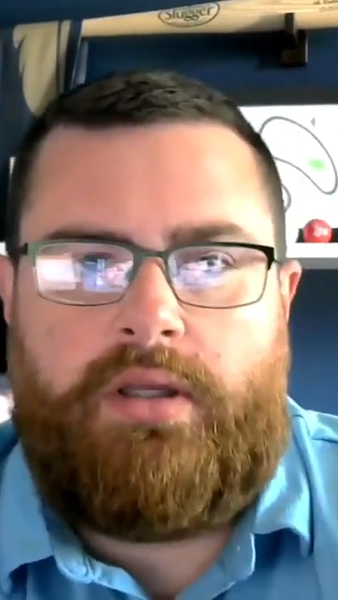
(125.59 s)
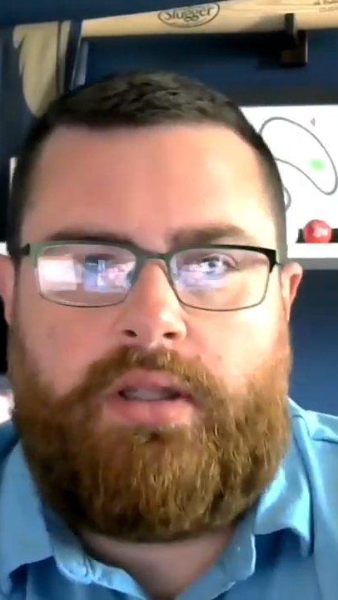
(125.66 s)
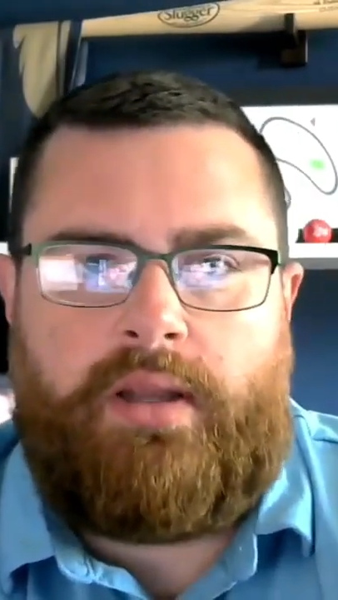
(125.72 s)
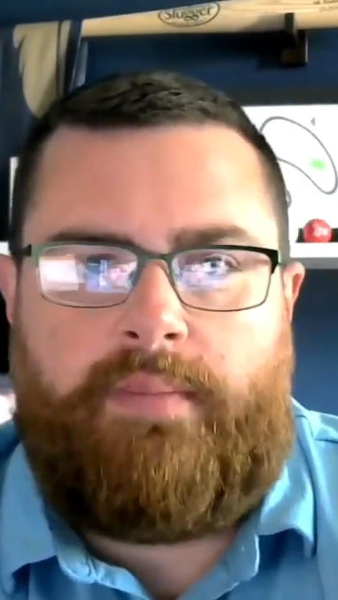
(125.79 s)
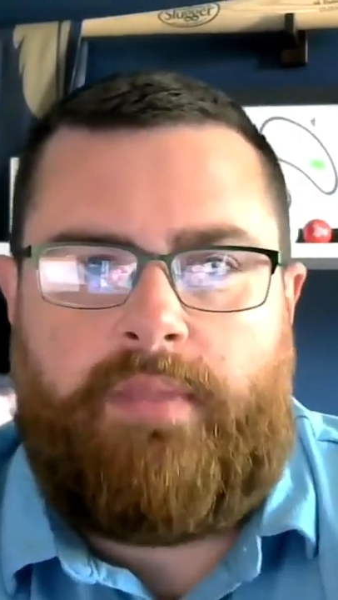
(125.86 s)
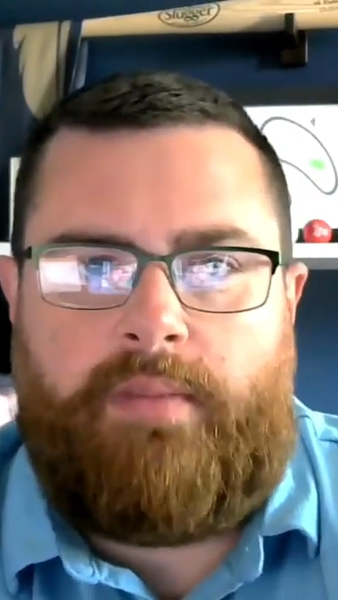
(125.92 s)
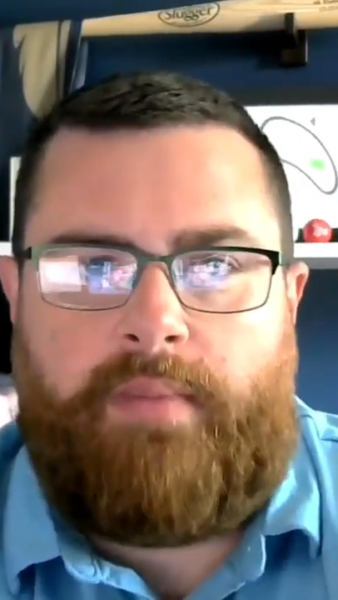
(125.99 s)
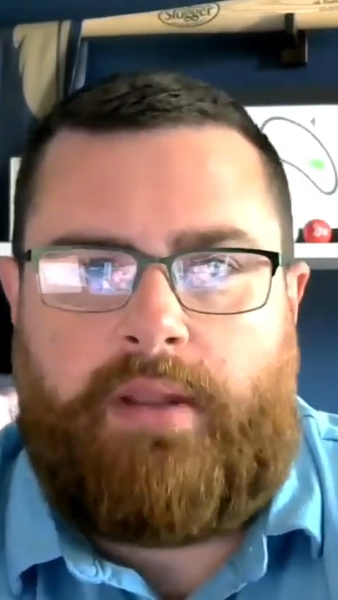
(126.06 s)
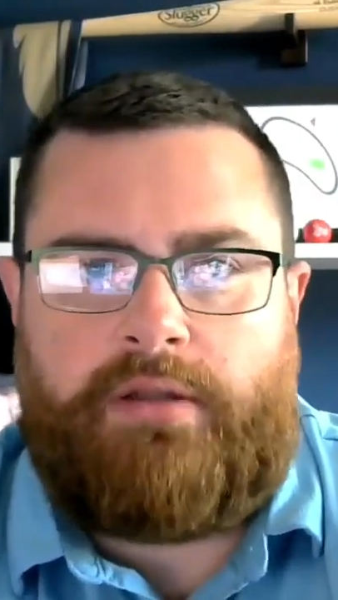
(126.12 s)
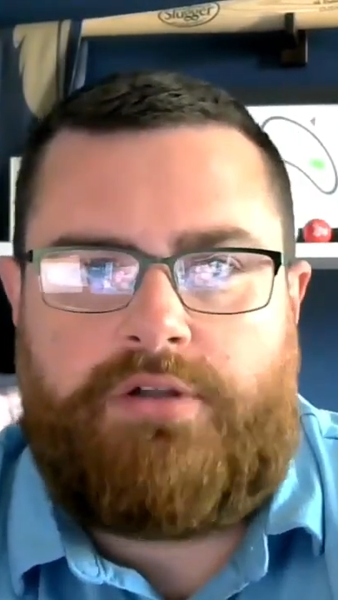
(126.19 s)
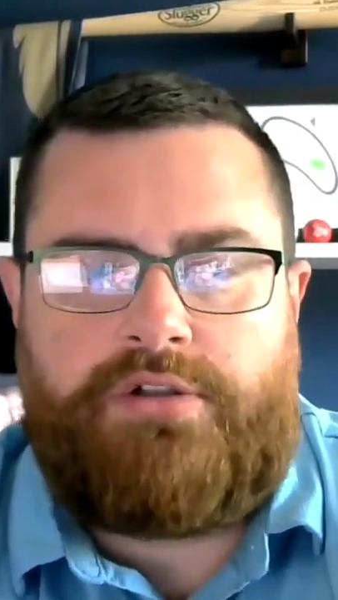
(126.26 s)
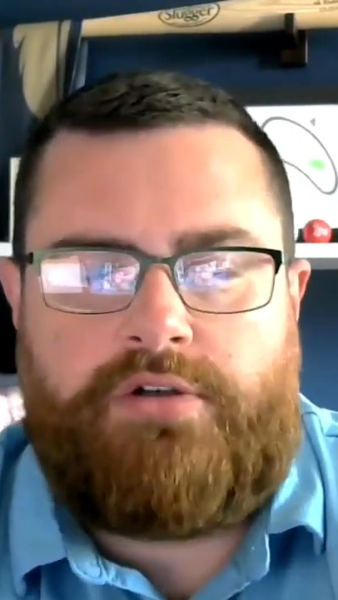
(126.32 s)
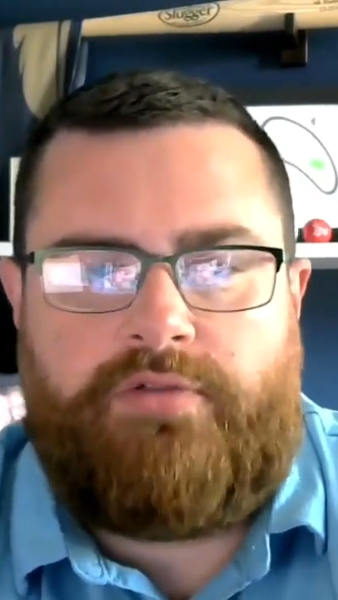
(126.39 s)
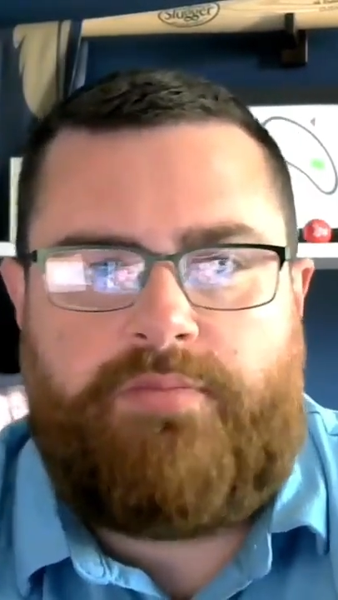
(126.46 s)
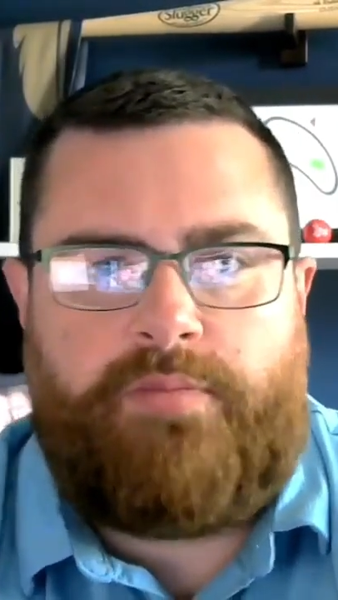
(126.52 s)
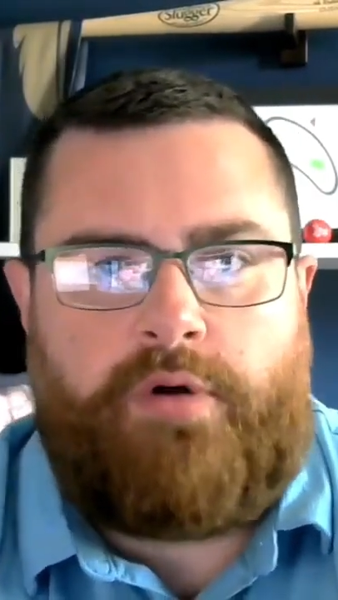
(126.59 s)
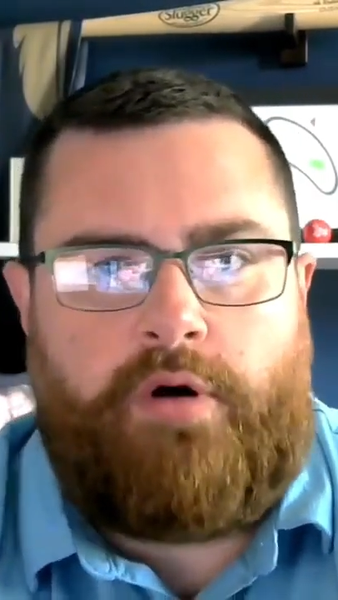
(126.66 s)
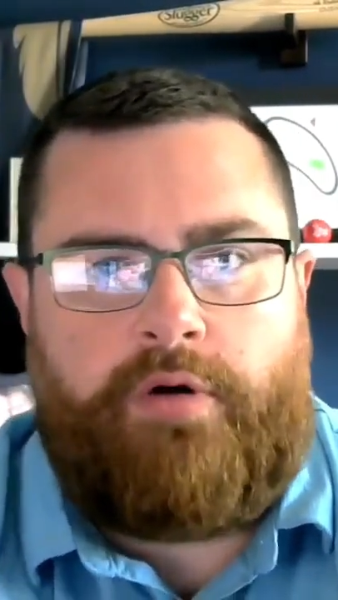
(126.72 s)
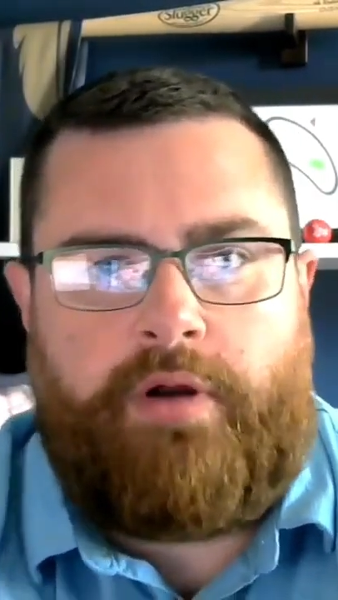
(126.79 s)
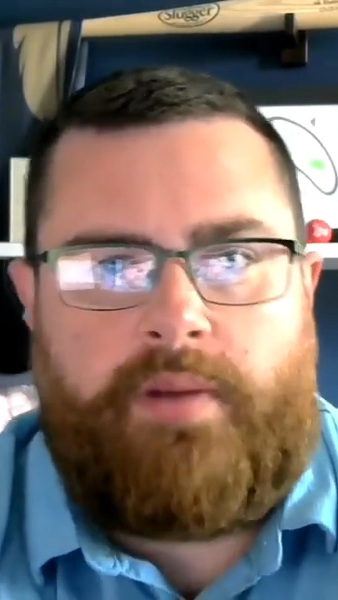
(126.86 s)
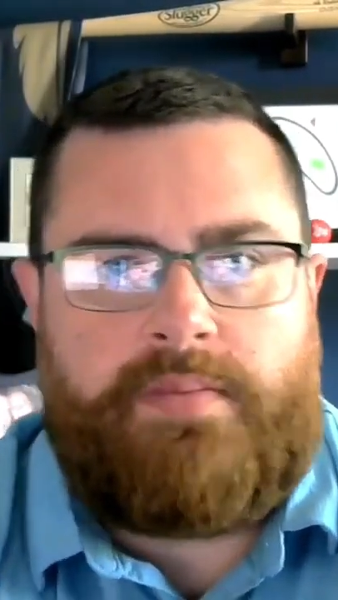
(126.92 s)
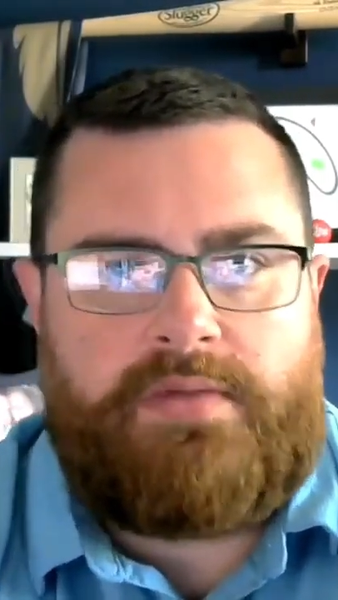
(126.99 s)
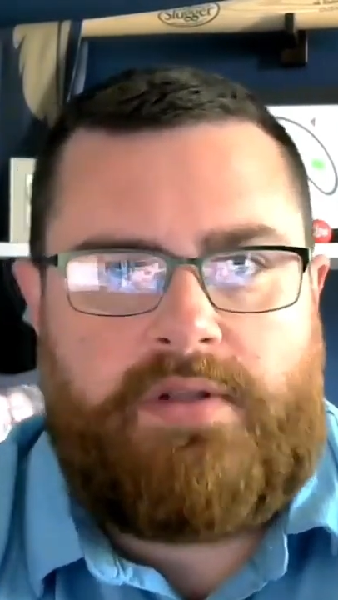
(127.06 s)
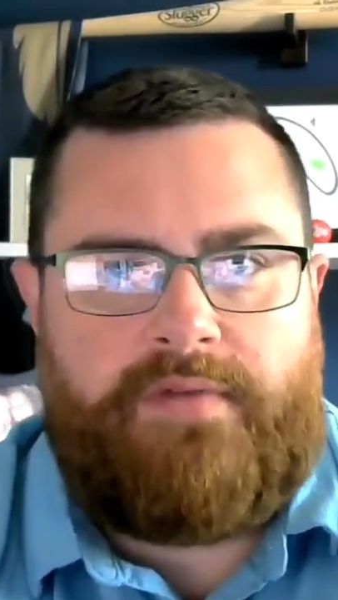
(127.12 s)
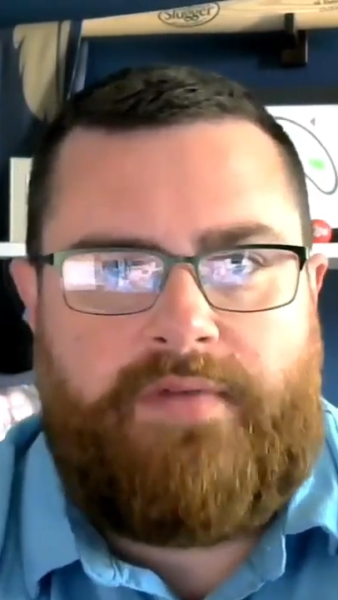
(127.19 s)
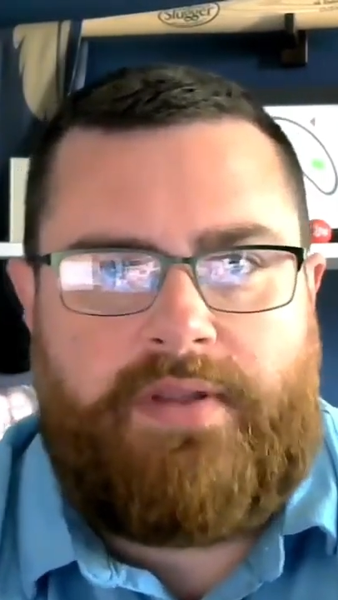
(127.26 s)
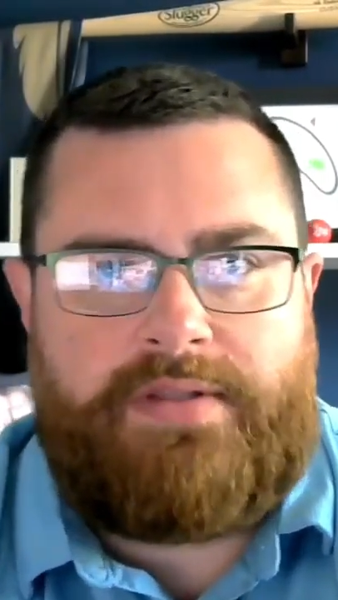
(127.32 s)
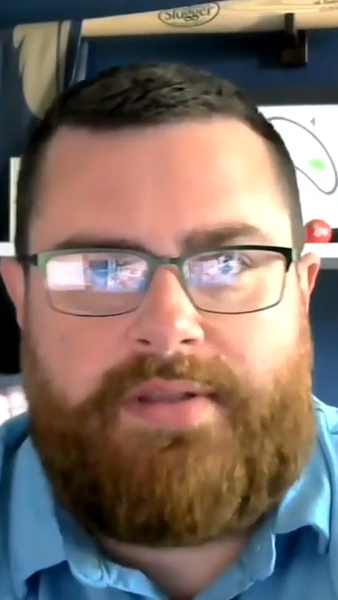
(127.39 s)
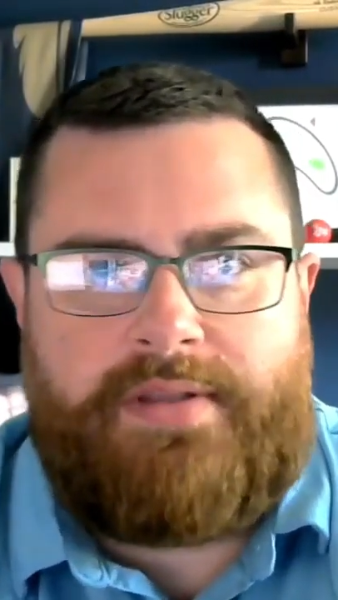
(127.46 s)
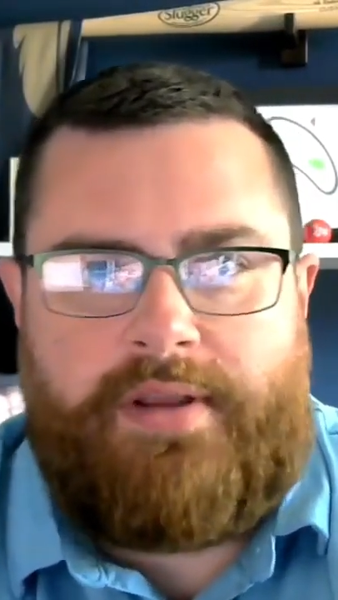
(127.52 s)
I'm the manager of programs and
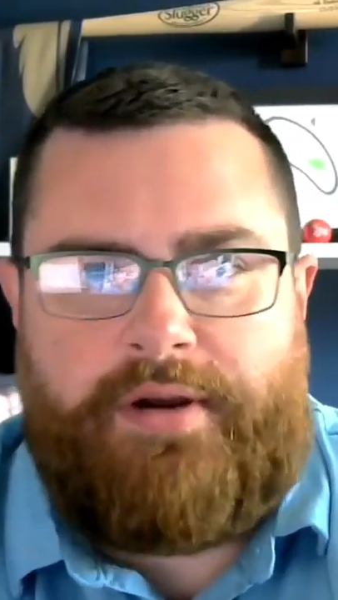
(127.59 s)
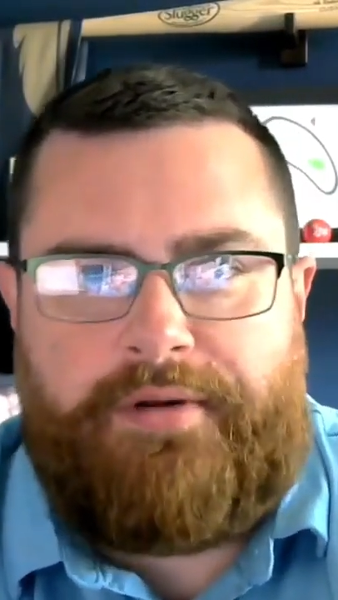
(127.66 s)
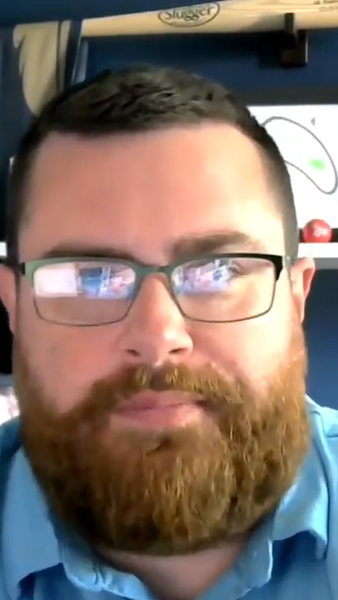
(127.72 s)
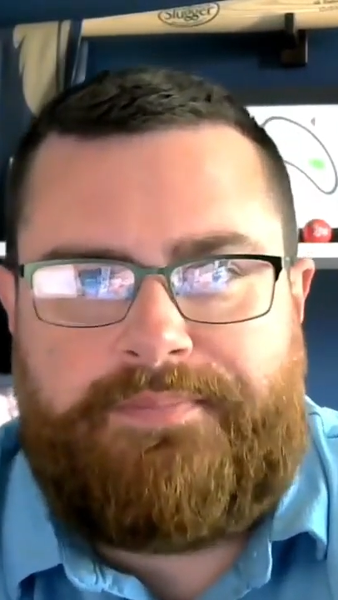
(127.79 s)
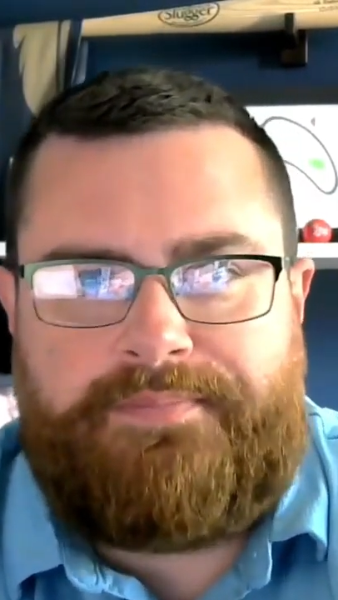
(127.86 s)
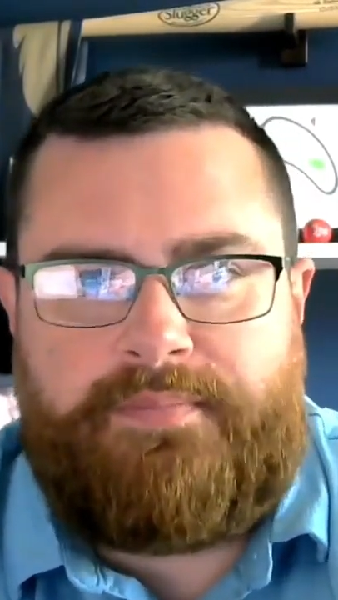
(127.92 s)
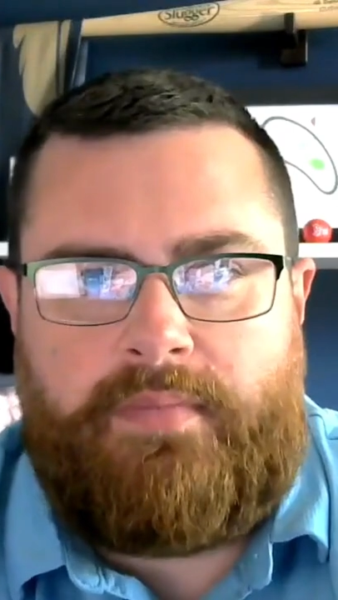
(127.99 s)
events there.